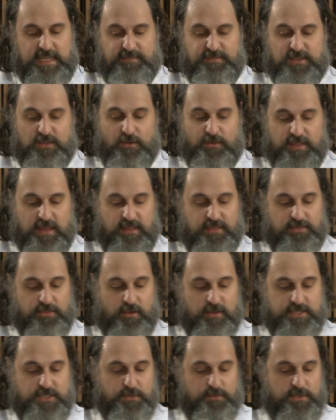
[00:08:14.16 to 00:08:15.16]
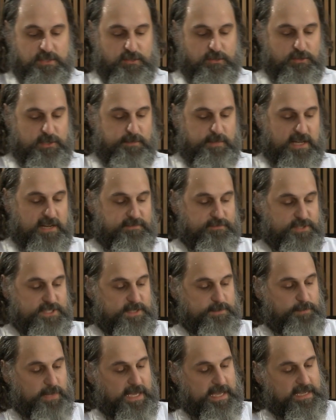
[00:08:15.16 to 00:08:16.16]
even though they thought to include him out of
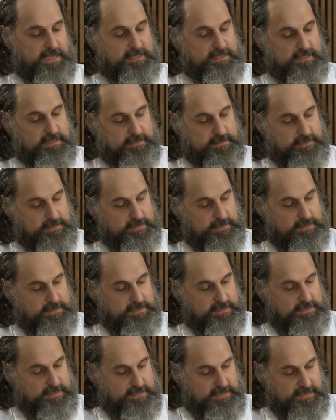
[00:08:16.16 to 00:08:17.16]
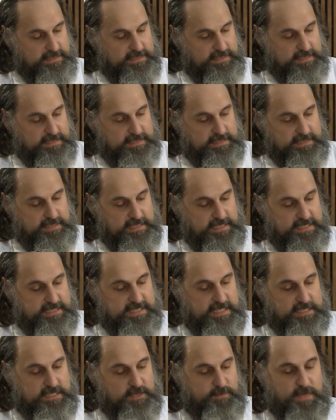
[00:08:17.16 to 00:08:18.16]
respect, he
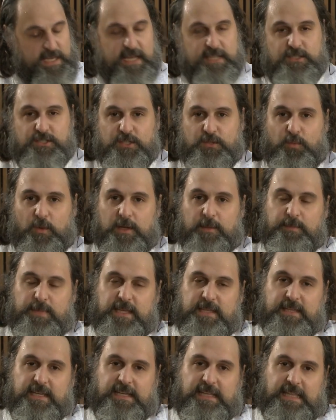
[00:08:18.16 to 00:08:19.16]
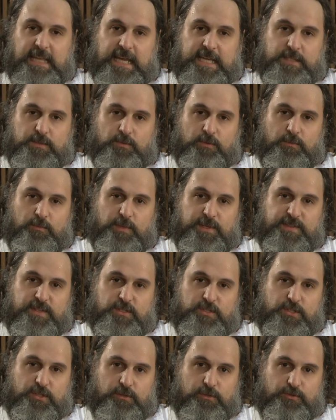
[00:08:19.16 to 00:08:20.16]
said to me, I just want to be in the classroom with
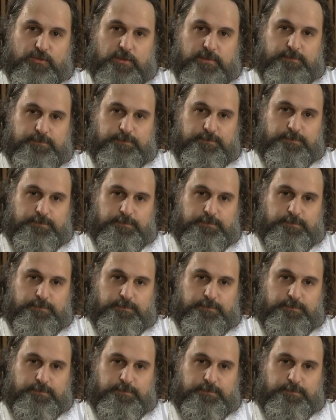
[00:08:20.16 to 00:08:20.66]
the children.